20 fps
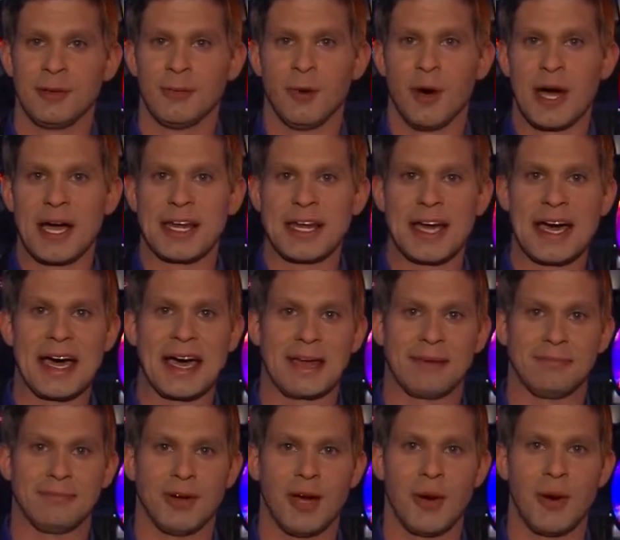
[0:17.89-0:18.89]
And why
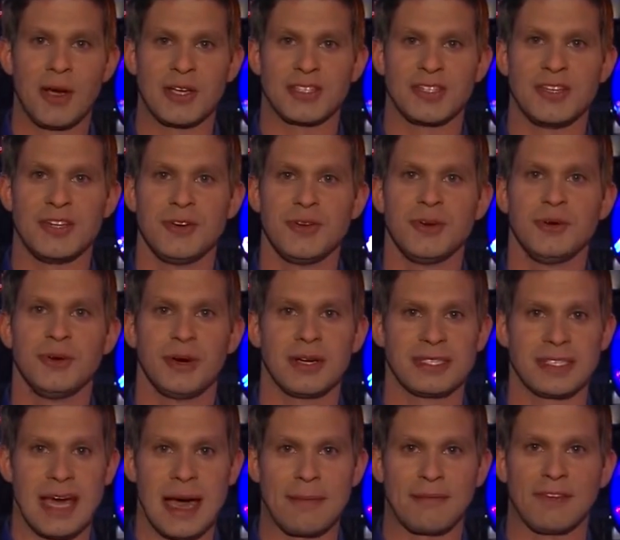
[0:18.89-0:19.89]
not? OSU,
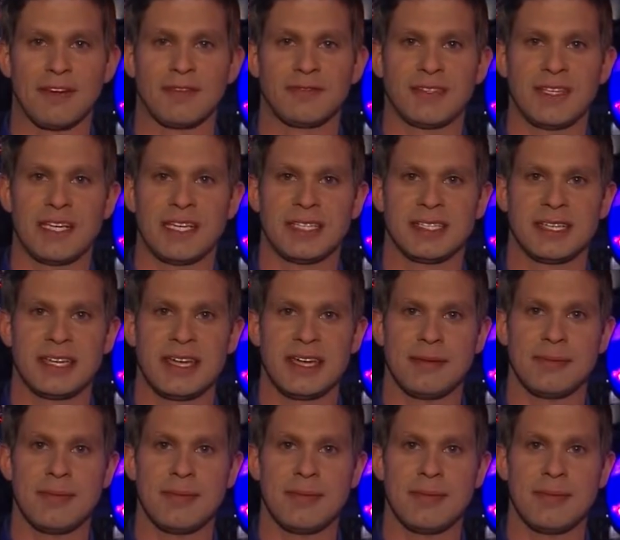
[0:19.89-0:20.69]
a top 15